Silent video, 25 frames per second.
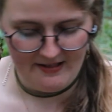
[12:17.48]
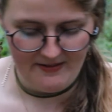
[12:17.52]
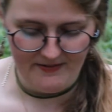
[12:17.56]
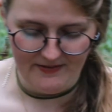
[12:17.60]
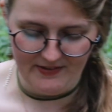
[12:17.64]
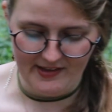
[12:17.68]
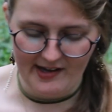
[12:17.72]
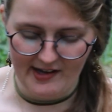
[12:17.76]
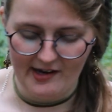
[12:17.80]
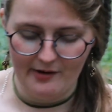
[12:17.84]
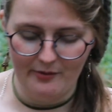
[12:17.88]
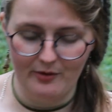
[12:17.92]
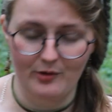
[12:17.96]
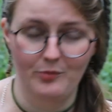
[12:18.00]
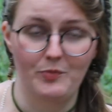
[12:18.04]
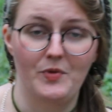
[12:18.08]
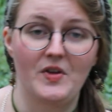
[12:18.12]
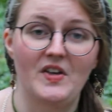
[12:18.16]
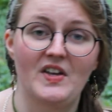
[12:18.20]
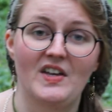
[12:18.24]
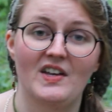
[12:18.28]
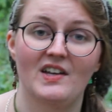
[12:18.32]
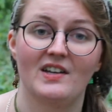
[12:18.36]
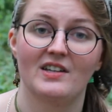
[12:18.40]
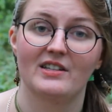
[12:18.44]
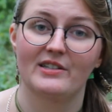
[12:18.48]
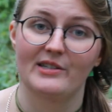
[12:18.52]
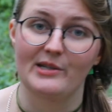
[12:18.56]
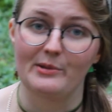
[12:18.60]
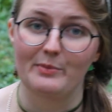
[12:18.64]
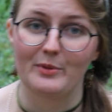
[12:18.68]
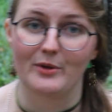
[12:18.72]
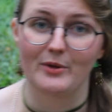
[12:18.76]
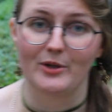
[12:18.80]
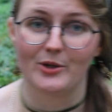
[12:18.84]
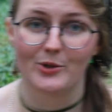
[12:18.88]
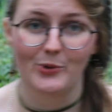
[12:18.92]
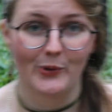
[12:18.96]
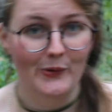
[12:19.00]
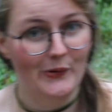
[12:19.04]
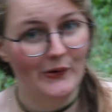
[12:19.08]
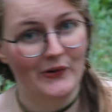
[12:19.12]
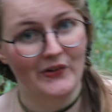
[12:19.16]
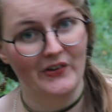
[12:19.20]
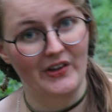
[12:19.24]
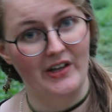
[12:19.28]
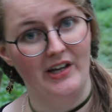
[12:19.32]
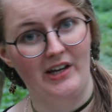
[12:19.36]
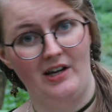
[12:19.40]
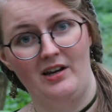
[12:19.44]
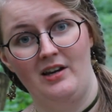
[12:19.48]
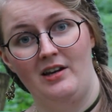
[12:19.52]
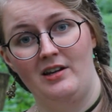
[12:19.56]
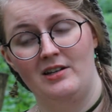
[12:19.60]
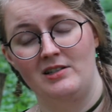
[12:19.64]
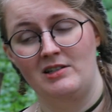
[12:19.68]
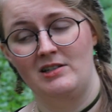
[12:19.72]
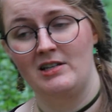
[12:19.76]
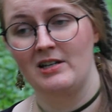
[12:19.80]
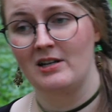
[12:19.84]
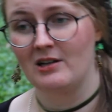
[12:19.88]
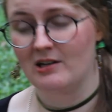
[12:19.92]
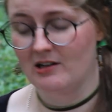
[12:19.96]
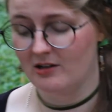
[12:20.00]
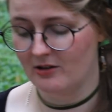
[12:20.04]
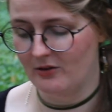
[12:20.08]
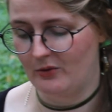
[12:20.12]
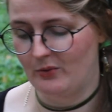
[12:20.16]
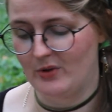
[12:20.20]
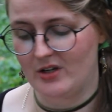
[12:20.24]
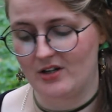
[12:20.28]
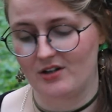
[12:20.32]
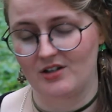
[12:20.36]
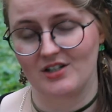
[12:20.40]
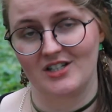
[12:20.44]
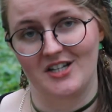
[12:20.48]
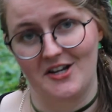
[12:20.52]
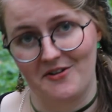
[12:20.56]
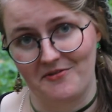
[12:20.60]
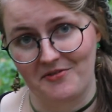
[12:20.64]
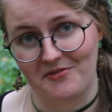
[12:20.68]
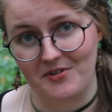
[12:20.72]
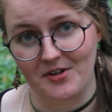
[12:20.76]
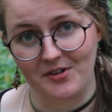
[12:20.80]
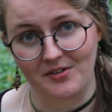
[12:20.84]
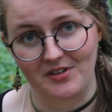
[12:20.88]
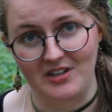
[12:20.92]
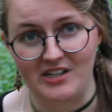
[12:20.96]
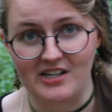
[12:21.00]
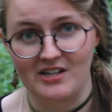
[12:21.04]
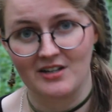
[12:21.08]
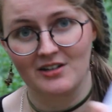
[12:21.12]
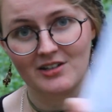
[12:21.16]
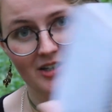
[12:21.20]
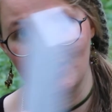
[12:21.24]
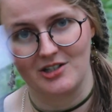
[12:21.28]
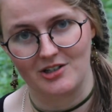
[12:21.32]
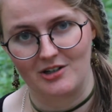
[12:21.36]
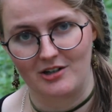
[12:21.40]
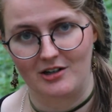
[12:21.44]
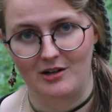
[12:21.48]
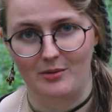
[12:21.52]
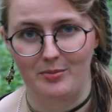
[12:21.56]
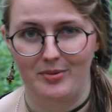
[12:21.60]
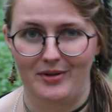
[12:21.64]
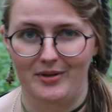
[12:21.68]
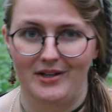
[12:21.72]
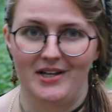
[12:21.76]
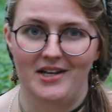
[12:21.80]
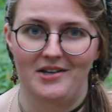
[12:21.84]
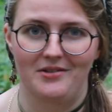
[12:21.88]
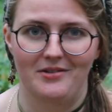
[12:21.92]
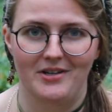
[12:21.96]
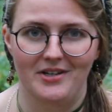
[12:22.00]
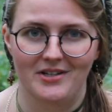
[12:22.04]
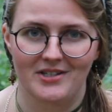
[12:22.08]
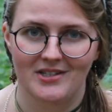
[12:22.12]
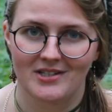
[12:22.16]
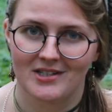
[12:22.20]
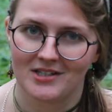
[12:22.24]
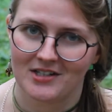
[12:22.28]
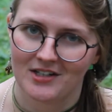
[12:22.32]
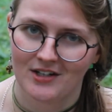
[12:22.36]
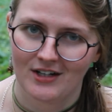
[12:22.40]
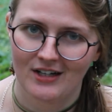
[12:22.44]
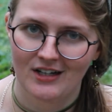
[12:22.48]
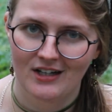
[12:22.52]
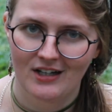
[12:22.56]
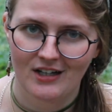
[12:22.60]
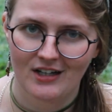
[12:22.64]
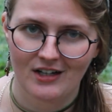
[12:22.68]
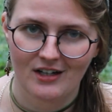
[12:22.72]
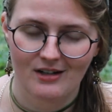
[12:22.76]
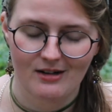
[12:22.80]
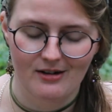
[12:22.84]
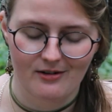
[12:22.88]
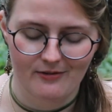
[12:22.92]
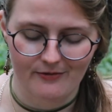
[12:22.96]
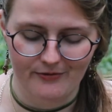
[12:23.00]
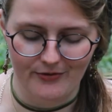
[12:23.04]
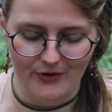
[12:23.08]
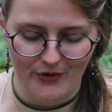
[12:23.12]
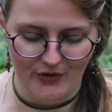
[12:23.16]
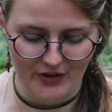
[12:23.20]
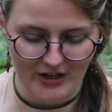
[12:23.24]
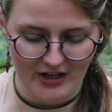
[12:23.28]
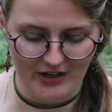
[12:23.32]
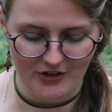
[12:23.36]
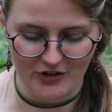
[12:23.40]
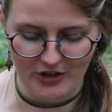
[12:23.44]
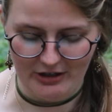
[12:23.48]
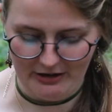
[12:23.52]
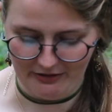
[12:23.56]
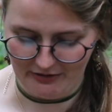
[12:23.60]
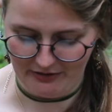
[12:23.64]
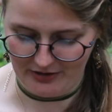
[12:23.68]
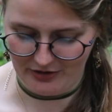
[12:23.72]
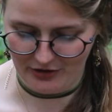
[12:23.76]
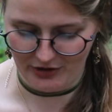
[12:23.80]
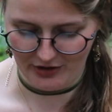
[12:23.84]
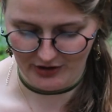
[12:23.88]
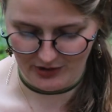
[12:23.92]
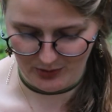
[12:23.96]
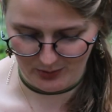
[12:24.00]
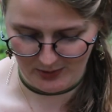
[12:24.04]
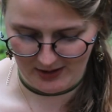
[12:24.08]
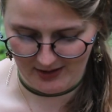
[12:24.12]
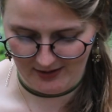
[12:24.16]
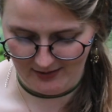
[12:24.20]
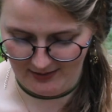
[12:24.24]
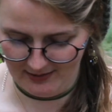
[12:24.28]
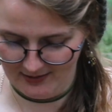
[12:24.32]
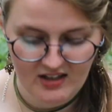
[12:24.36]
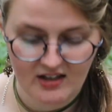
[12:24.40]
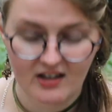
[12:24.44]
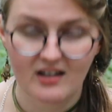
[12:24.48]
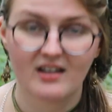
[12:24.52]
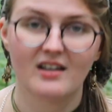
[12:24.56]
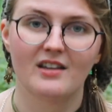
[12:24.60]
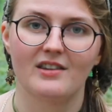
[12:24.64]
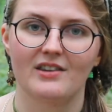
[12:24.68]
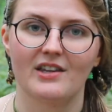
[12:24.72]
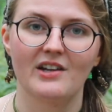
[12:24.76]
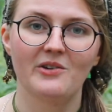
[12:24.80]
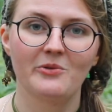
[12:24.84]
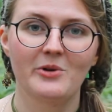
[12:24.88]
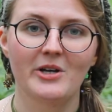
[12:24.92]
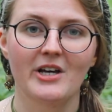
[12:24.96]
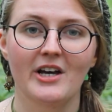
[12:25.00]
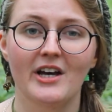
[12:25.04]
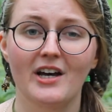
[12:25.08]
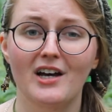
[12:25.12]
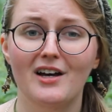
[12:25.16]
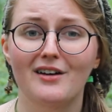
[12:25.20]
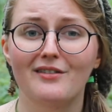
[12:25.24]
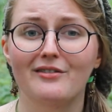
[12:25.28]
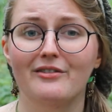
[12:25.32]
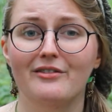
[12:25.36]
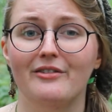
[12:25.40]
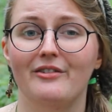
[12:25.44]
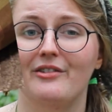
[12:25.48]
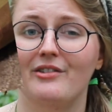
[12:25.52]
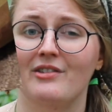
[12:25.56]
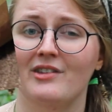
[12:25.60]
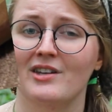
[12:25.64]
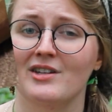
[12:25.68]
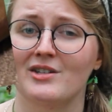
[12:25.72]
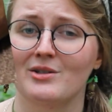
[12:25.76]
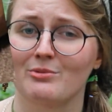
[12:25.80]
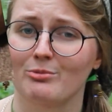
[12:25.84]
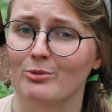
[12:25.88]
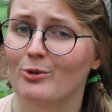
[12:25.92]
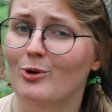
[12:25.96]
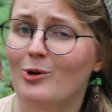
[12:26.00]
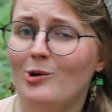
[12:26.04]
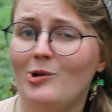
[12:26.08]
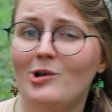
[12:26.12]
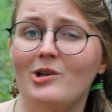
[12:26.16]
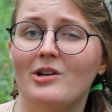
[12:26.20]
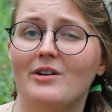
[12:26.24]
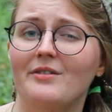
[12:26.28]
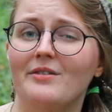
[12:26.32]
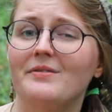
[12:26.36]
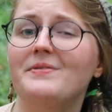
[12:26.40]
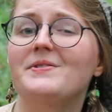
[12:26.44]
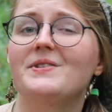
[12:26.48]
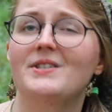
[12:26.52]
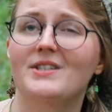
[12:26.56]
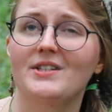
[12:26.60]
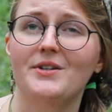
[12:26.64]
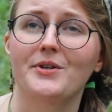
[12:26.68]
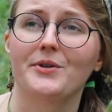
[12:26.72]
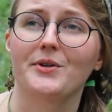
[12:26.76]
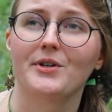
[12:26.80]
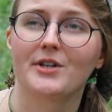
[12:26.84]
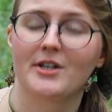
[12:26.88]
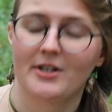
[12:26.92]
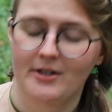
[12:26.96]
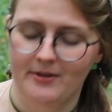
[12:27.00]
that would be super cool, and we could definitely start a playlist for that challenge as well. Then we have this roll of silk.